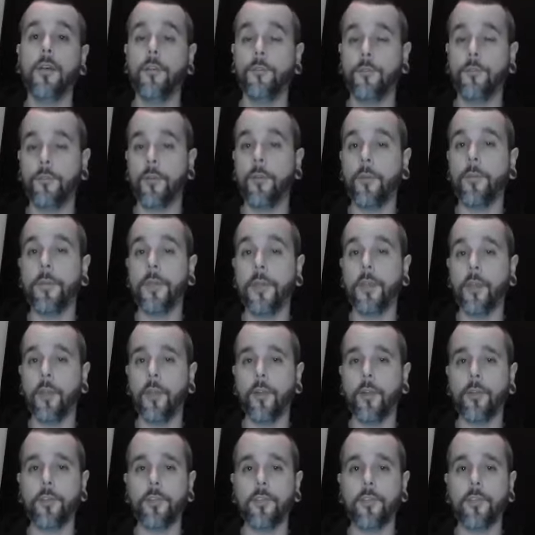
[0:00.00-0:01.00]
from the
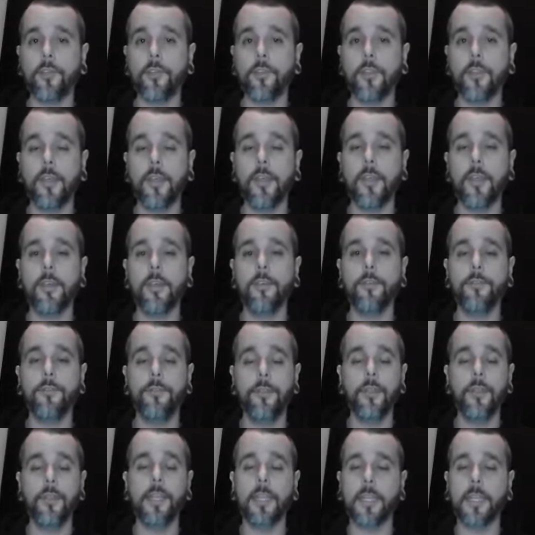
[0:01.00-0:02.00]
earth,
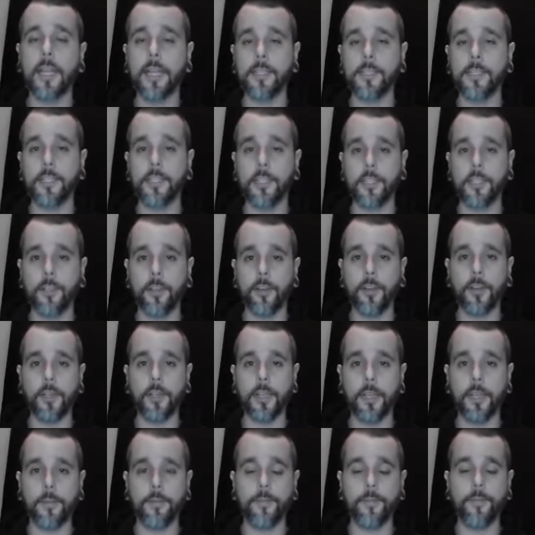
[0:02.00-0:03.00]
feeling that
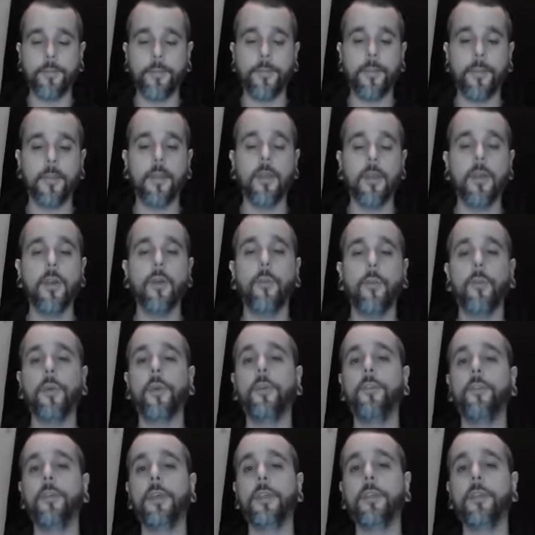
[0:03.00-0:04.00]
security, we
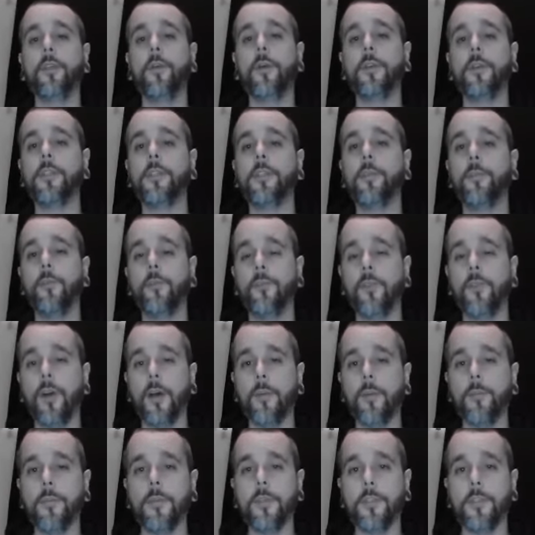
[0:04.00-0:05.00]
are then going to move
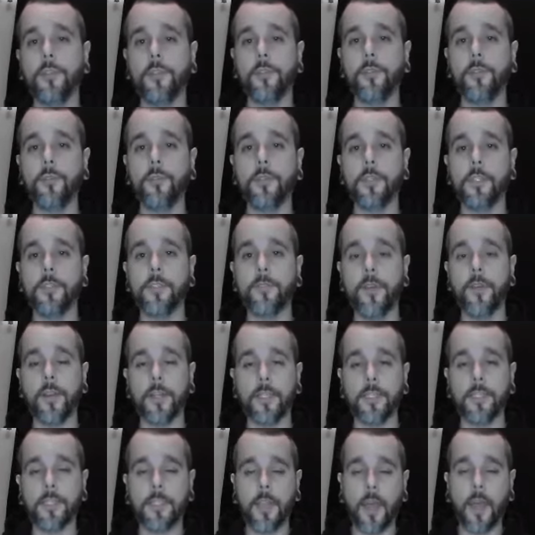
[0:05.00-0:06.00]
up to the
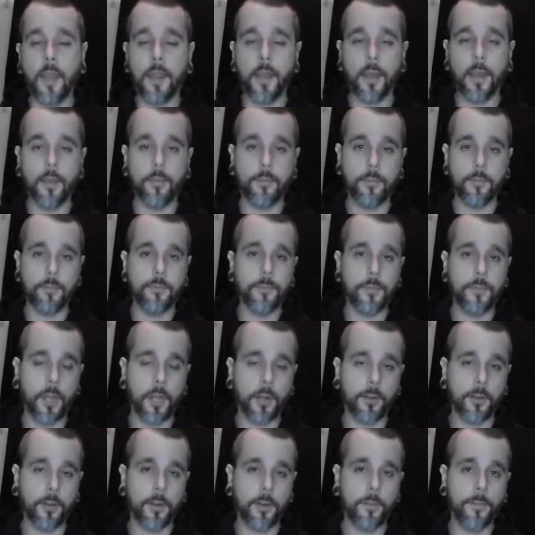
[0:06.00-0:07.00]
Svadhisthana
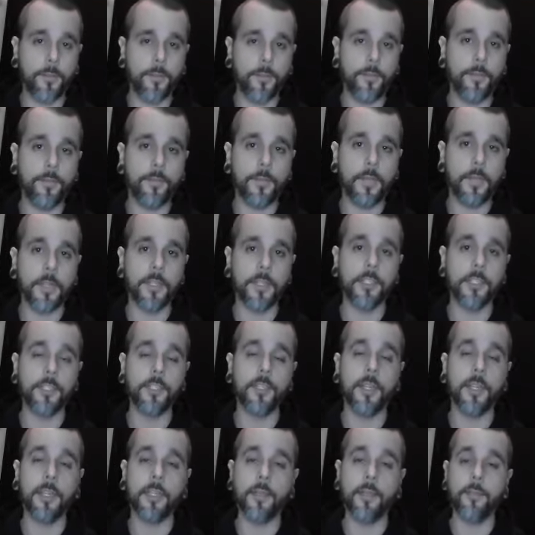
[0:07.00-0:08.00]
chakra that
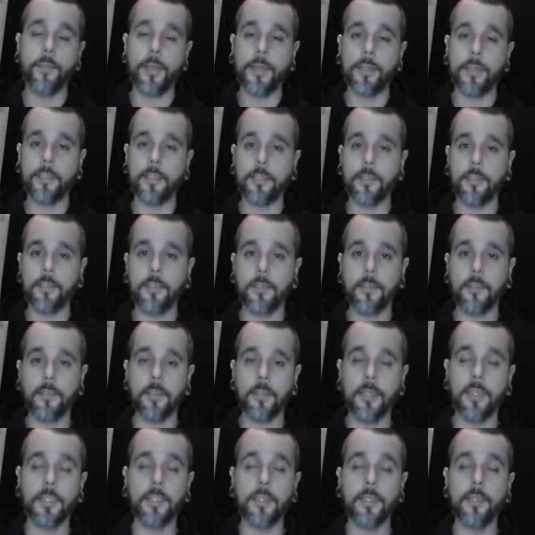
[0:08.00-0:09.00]
is at the base,
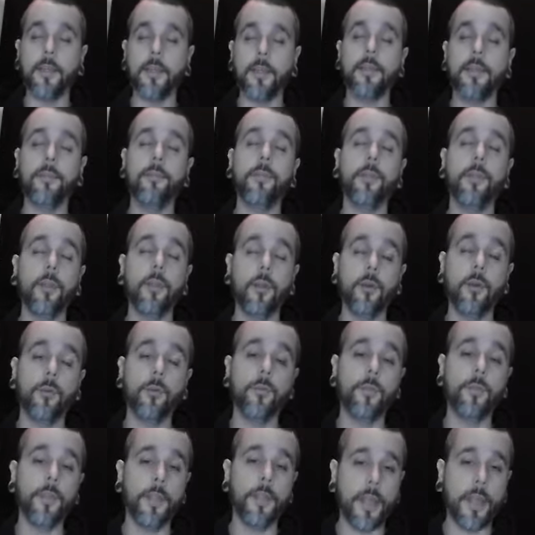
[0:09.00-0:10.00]
that
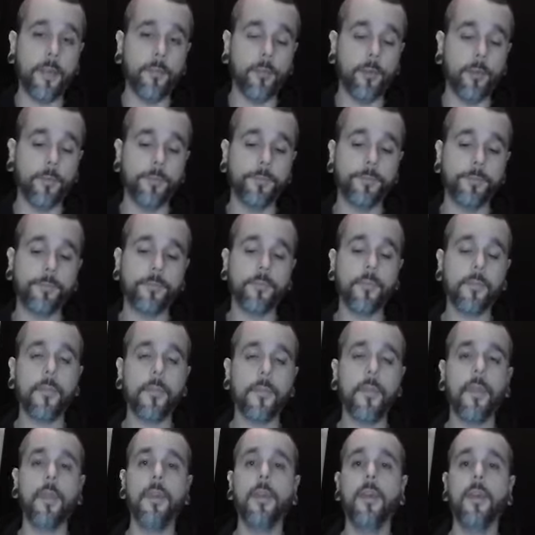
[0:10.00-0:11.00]
below the navel.
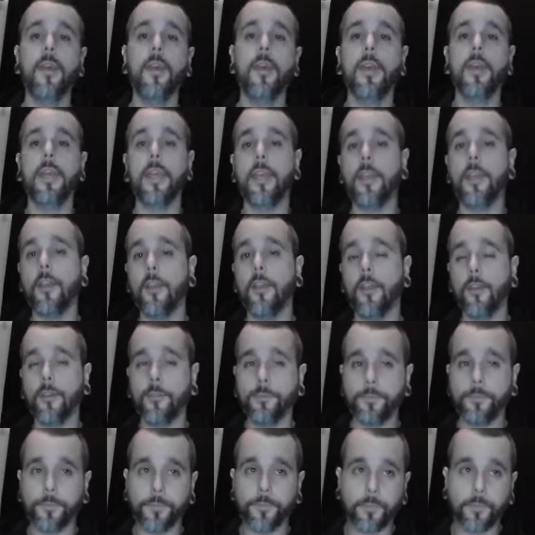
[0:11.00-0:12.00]

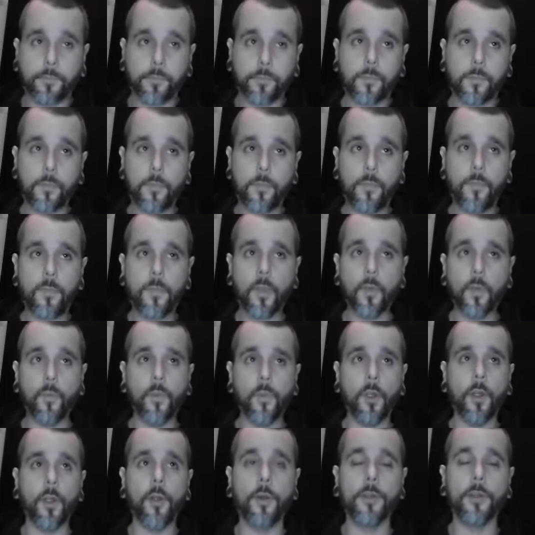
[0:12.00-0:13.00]
Here,
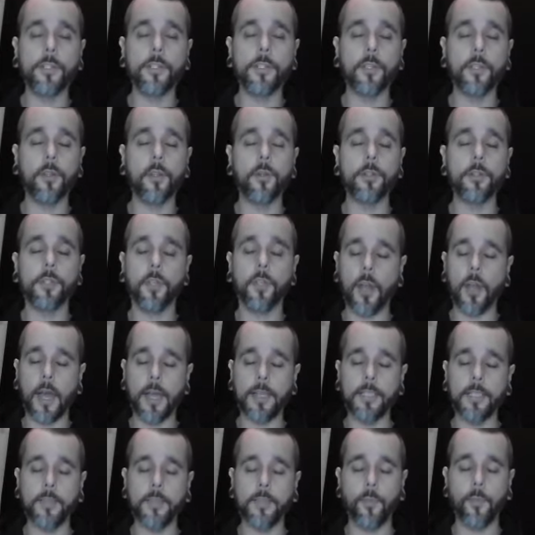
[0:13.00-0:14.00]
we are going to close our
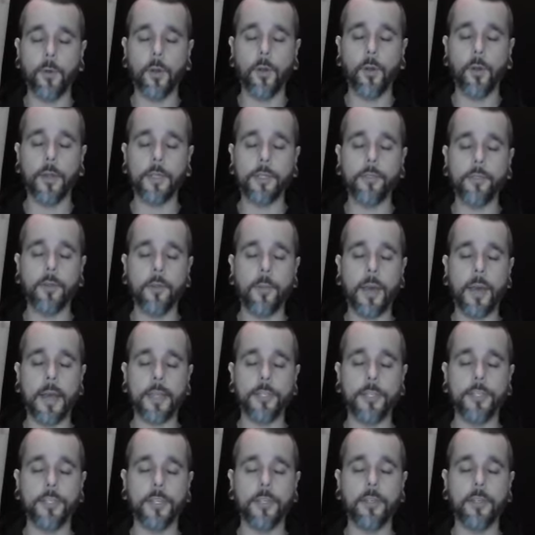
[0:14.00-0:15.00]
eyes and we're going to
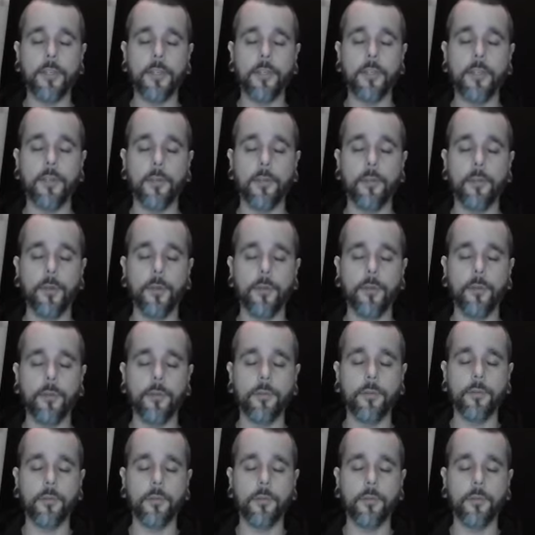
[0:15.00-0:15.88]
imagine the moon.